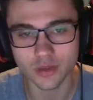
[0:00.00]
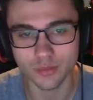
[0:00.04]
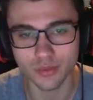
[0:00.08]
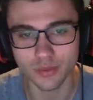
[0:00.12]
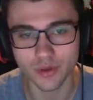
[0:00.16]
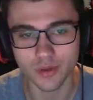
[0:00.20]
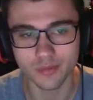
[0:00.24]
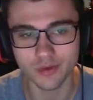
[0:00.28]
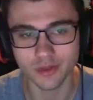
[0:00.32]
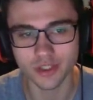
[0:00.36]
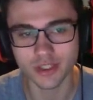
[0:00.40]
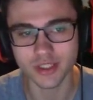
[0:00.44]
you
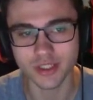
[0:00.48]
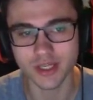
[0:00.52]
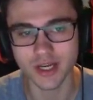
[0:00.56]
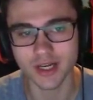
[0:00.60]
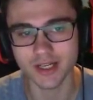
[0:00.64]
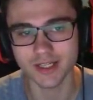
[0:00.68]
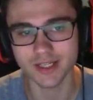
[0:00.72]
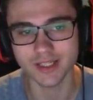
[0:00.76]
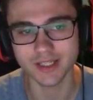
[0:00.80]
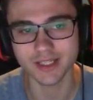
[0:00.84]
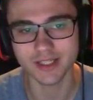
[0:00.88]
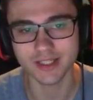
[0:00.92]
pretty much just
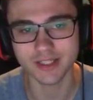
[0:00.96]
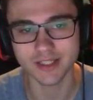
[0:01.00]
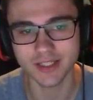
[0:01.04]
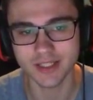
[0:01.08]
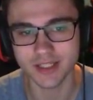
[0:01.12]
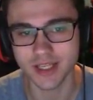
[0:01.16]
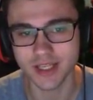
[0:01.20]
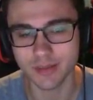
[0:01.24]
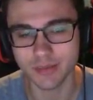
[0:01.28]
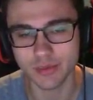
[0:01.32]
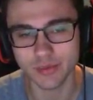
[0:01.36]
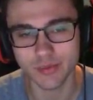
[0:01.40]
gotta
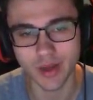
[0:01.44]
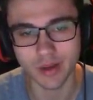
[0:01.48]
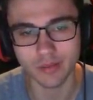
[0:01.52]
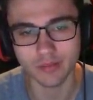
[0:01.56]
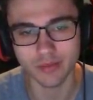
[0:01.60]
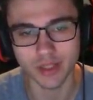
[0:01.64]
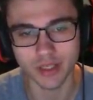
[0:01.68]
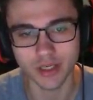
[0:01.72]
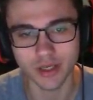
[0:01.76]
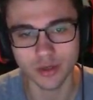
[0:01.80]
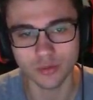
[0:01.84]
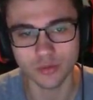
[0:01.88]
keep
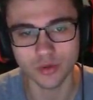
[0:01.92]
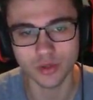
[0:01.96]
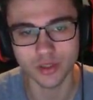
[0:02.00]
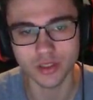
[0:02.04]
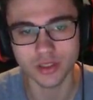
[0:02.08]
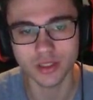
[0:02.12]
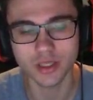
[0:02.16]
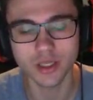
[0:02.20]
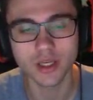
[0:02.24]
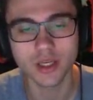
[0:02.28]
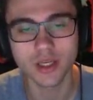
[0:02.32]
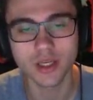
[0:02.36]
spamming the
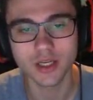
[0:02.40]
L1,